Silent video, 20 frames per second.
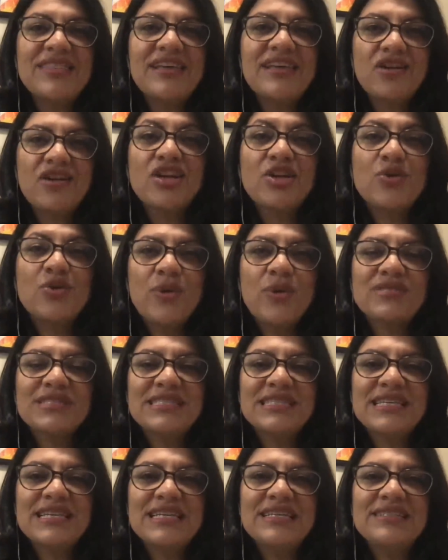for sure
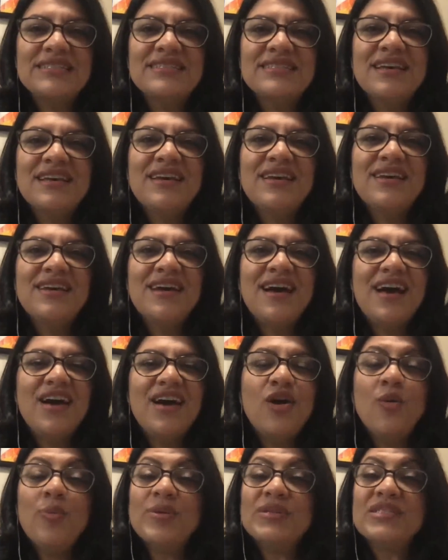that I think are going to win their
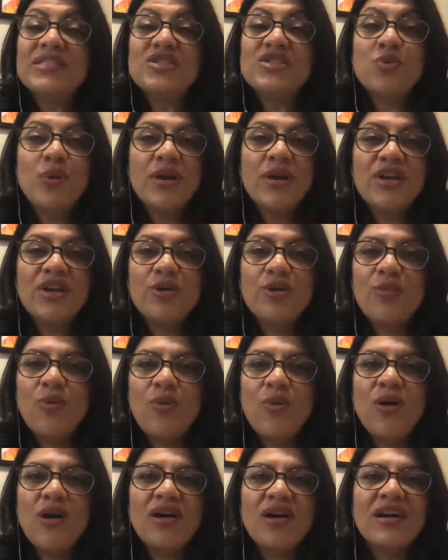seats. I hope
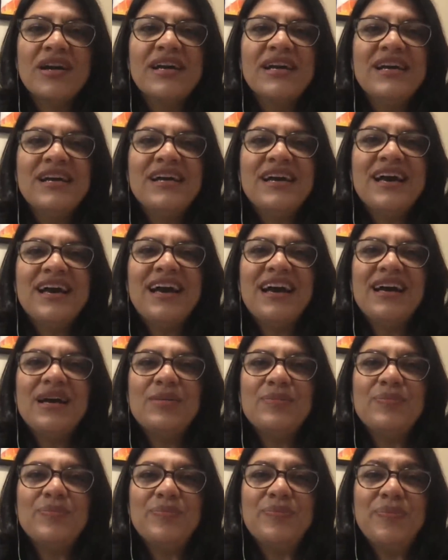it's 20 or more.
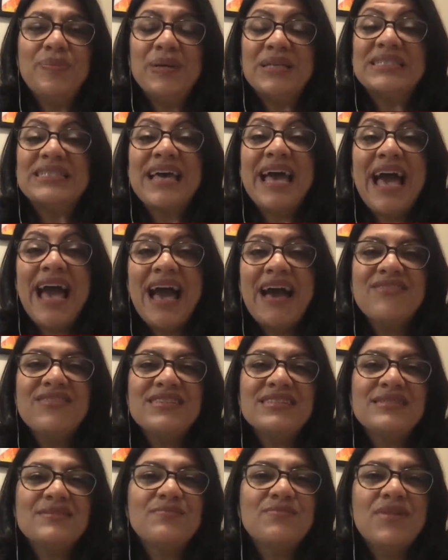Uh, but to
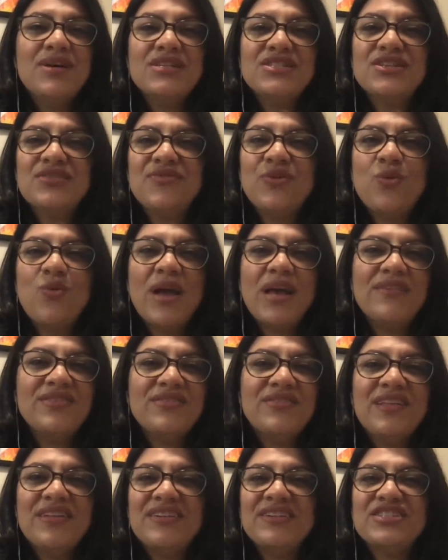have this much of a
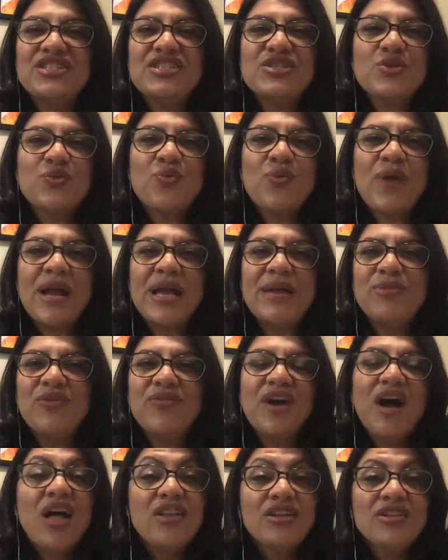wave of like just a
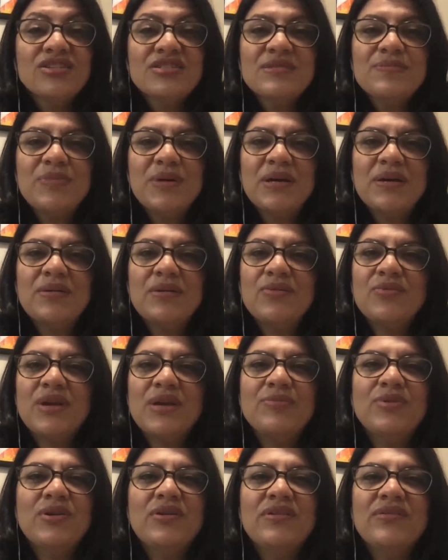rainbow of colors, but
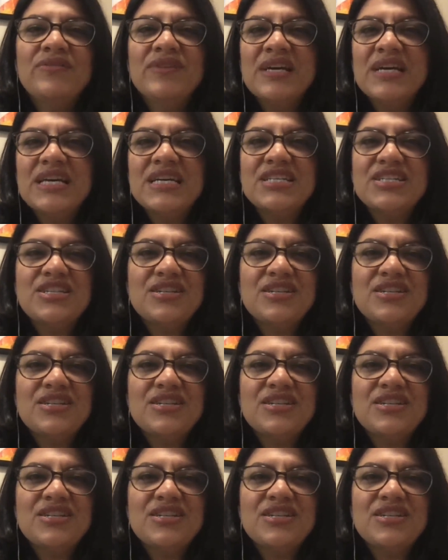rainbow of